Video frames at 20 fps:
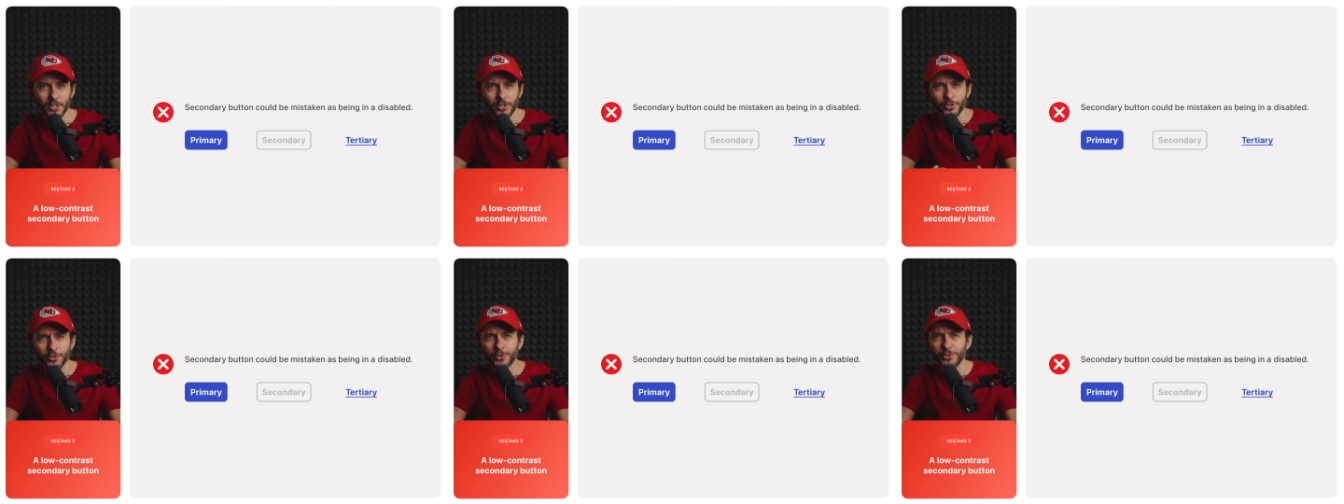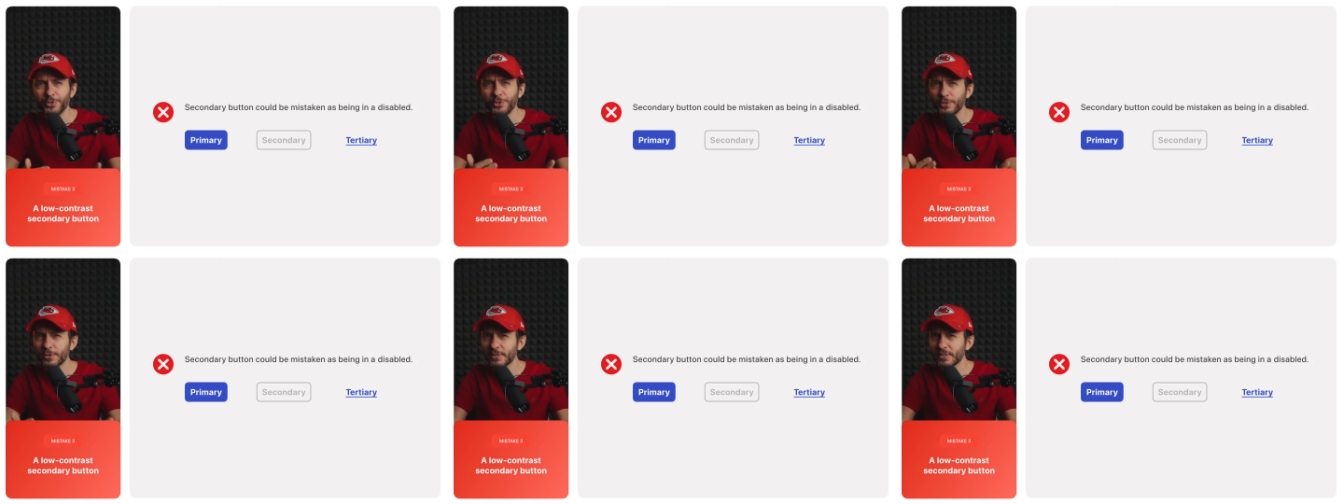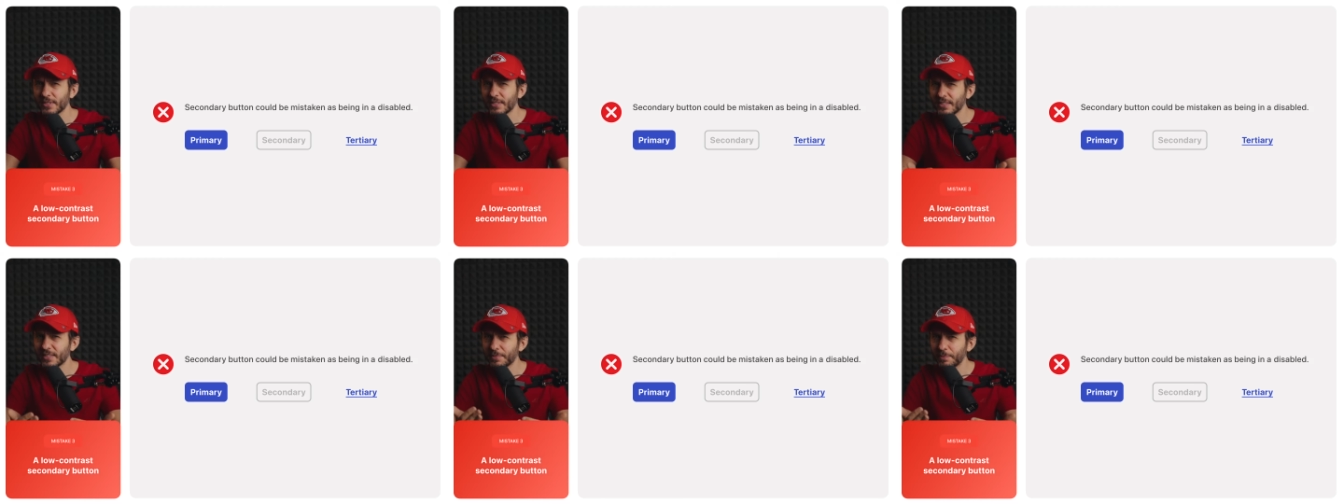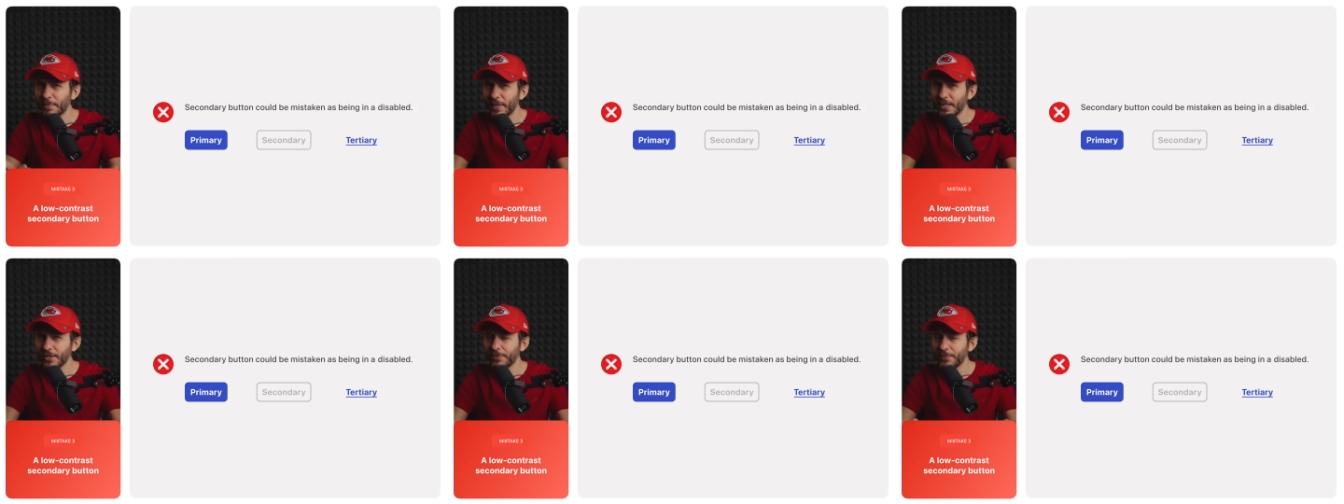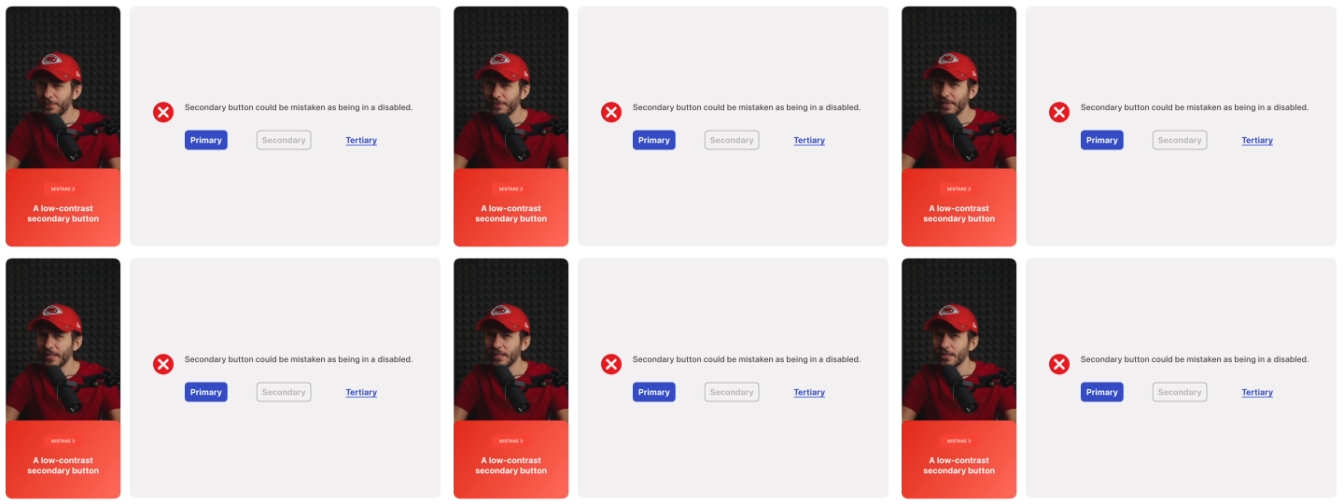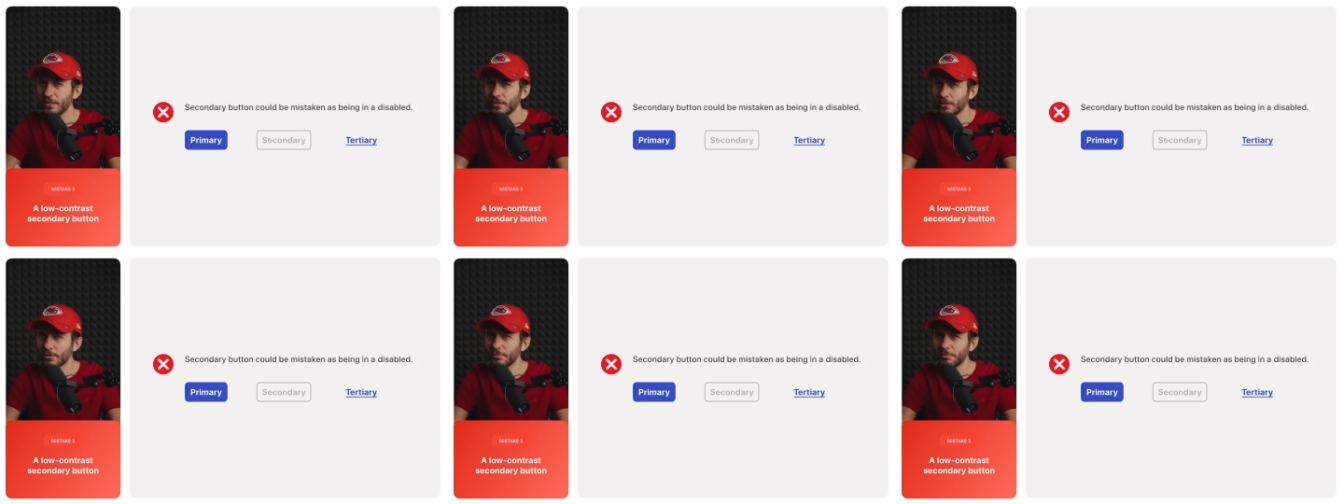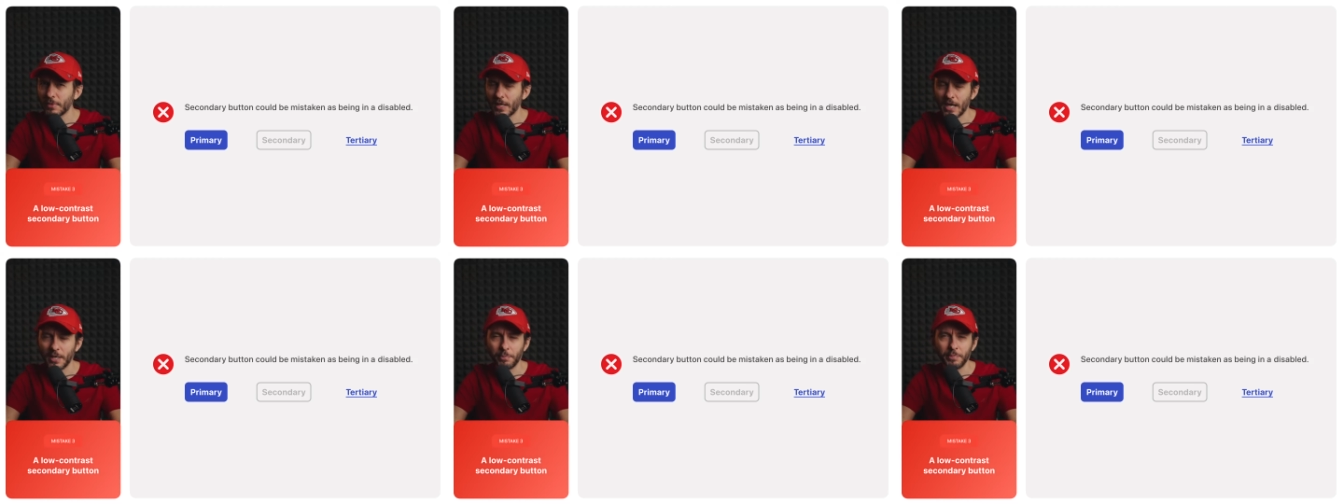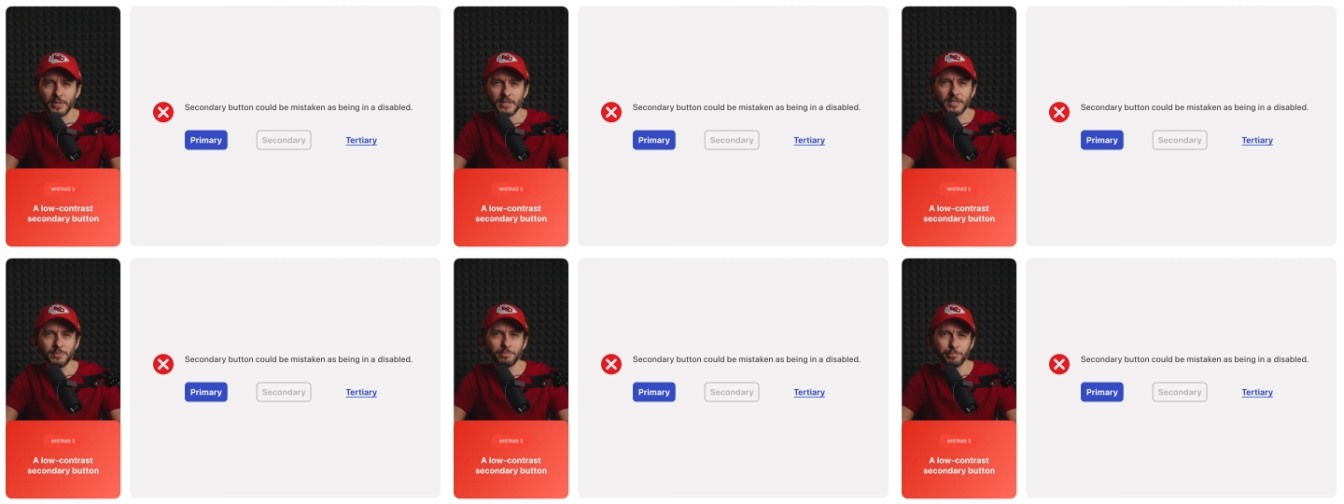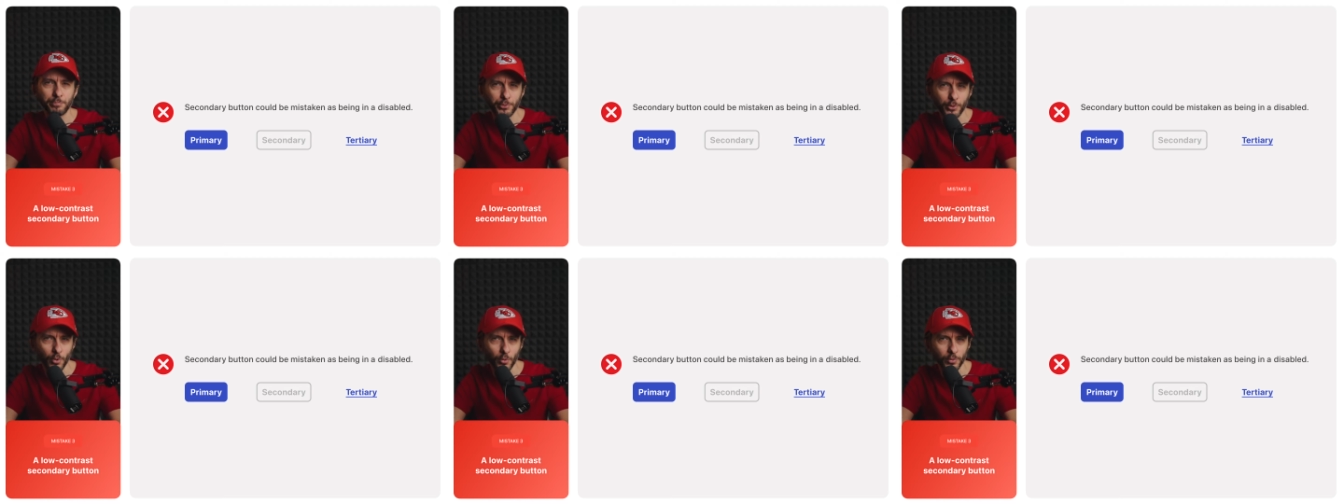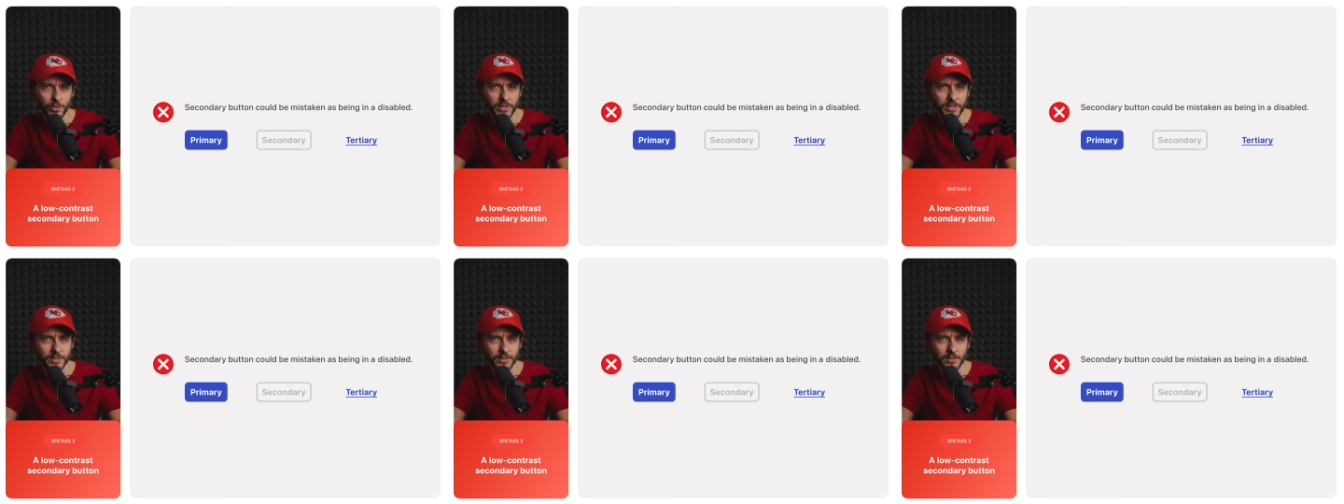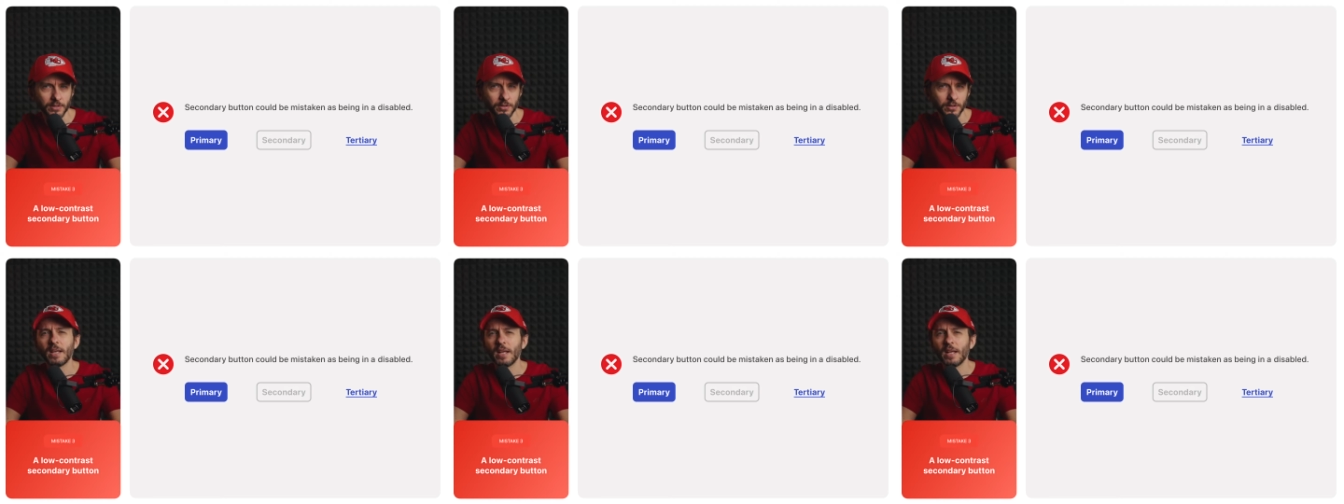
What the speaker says: your users might think your app is broken.